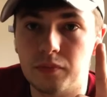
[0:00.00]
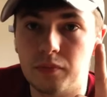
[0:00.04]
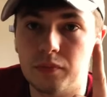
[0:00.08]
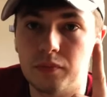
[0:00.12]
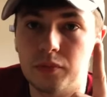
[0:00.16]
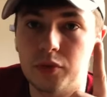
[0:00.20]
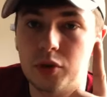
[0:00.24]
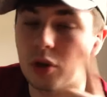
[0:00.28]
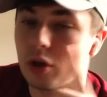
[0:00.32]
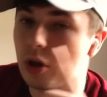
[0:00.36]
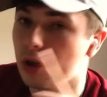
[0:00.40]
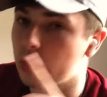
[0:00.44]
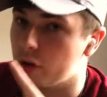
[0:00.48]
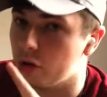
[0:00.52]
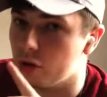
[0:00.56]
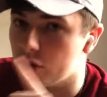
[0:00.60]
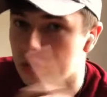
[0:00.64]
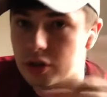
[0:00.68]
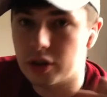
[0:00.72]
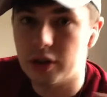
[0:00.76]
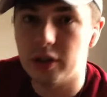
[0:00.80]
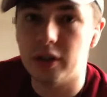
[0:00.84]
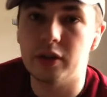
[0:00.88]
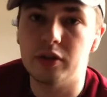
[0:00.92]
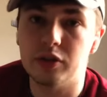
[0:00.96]
so how girls
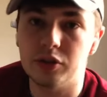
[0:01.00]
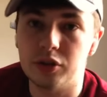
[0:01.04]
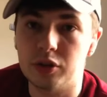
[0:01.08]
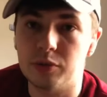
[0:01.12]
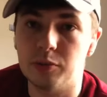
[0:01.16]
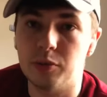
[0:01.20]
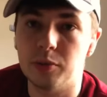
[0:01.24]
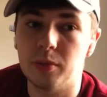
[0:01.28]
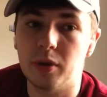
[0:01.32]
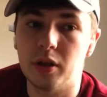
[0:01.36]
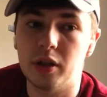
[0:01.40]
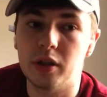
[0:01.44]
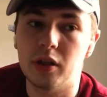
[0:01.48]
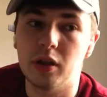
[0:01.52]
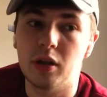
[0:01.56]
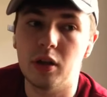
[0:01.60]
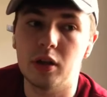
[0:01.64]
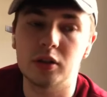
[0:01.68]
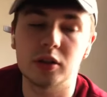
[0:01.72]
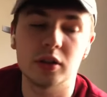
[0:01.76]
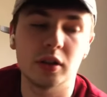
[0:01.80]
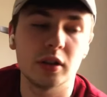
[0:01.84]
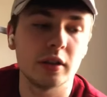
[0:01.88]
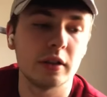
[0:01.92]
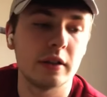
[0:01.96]
can get their summer body in
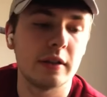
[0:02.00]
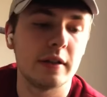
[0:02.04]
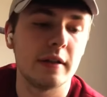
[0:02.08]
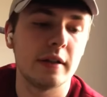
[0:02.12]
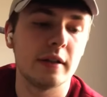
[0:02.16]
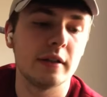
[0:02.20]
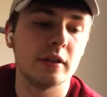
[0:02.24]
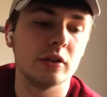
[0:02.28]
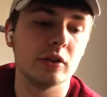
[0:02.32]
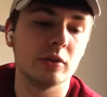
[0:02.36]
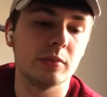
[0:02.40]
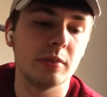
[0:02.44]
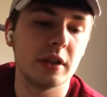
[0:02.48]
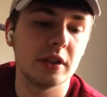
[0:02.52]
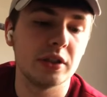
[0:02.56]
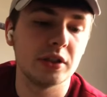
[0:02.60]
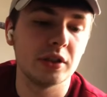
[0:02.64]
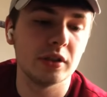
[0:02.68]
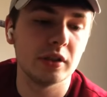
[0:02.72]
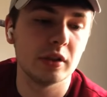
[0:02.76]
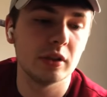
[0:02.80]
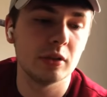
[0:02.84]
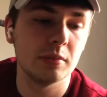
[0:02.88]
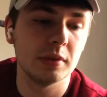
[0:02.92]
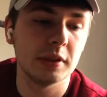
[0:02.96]
lockdown to the best of
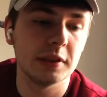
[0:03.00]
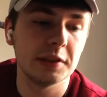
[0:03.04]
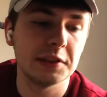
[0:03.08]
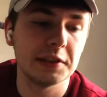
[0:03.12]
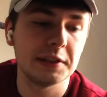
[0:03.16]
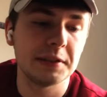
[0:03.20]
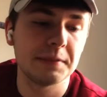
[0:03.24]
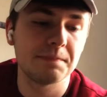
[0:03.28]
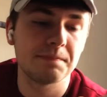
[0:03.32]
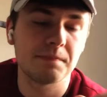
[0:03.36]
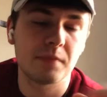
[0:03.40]
their ability.